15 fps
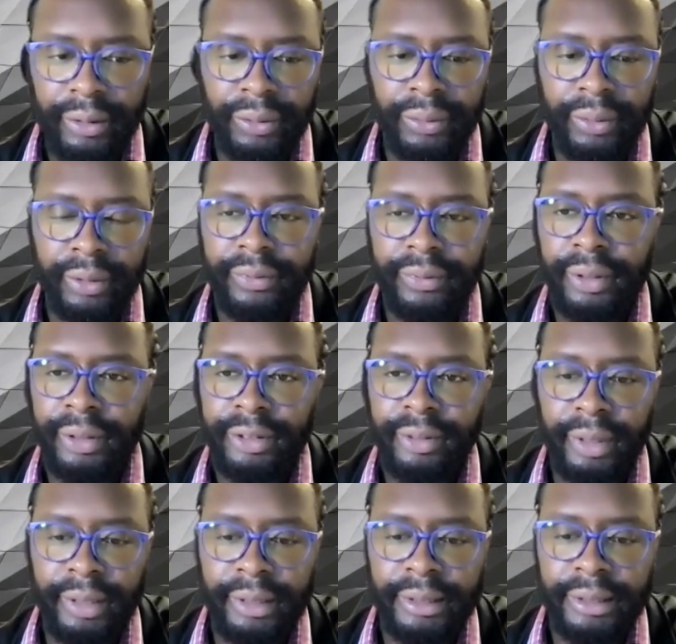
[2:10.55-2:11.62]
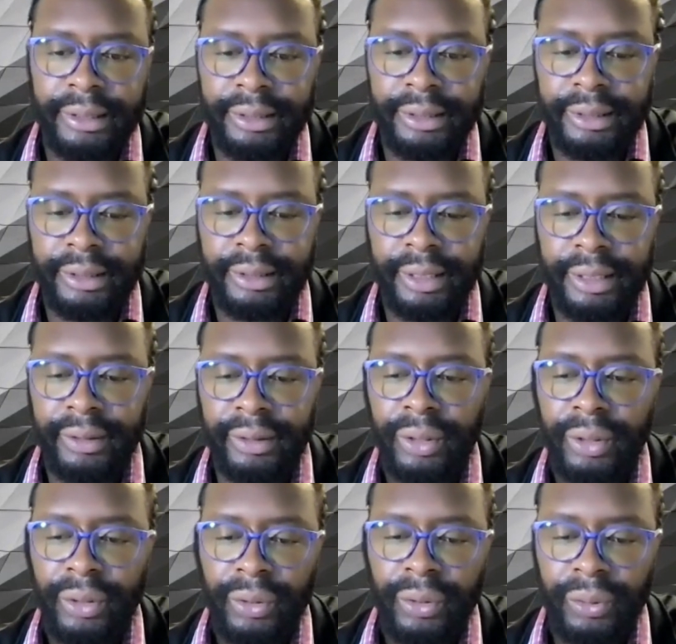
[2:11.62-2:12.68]
who were the first medalists, and
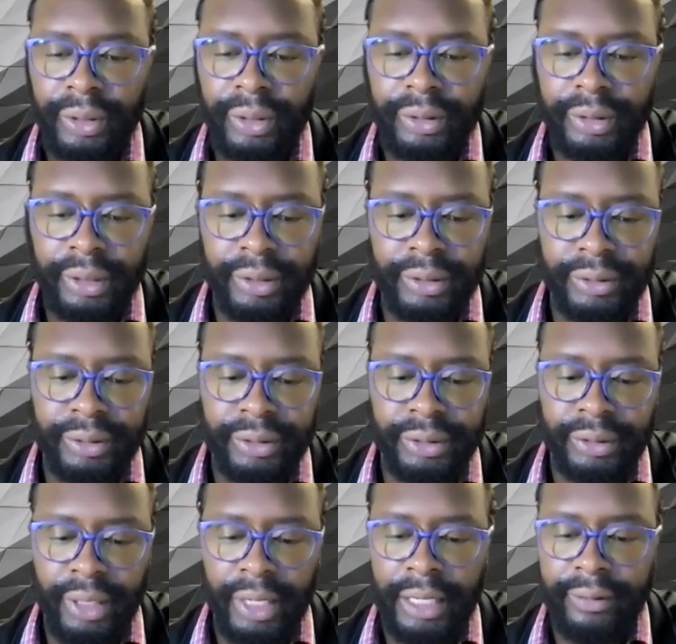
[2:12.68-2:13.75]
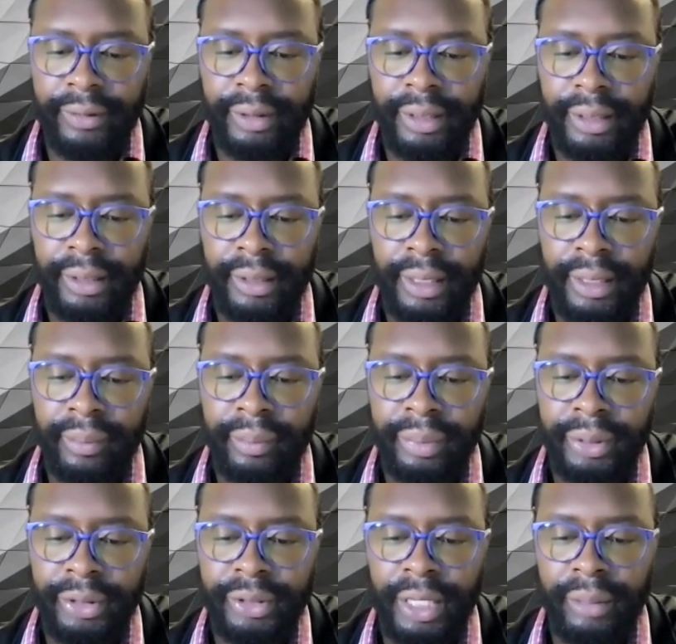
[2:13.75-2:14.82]
who continues to strive and
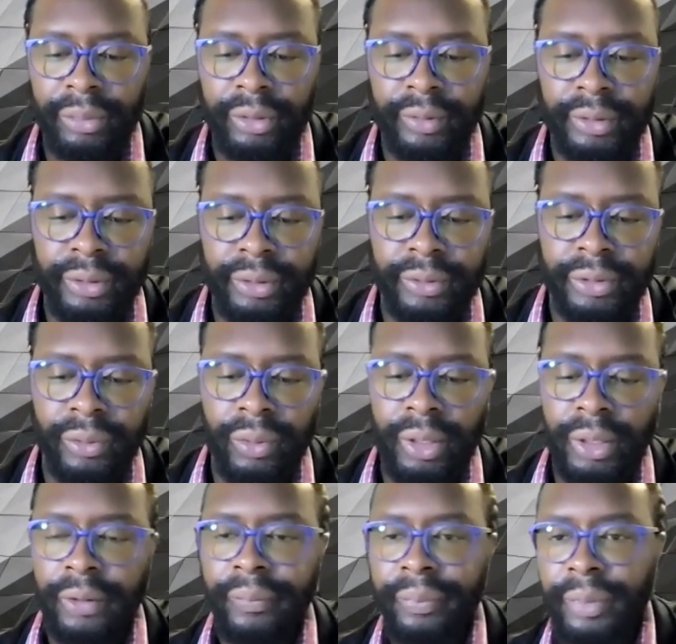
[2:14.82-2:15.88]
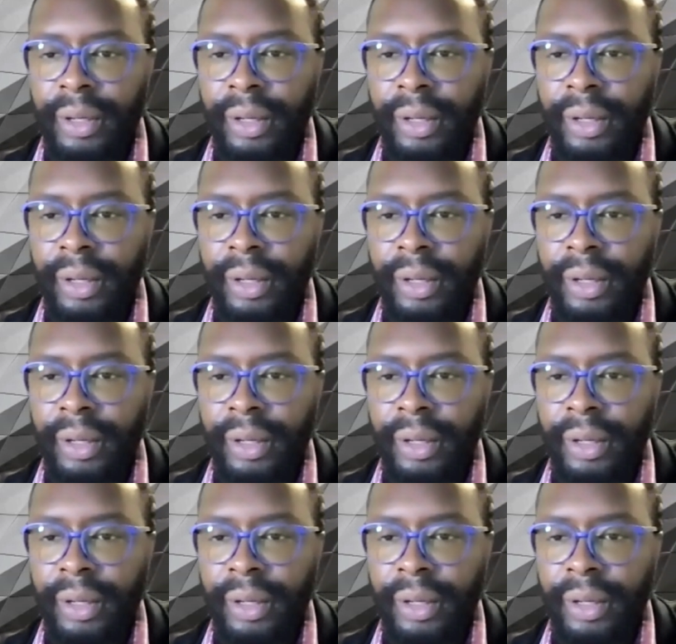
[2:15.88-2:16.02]
push that movement too as well.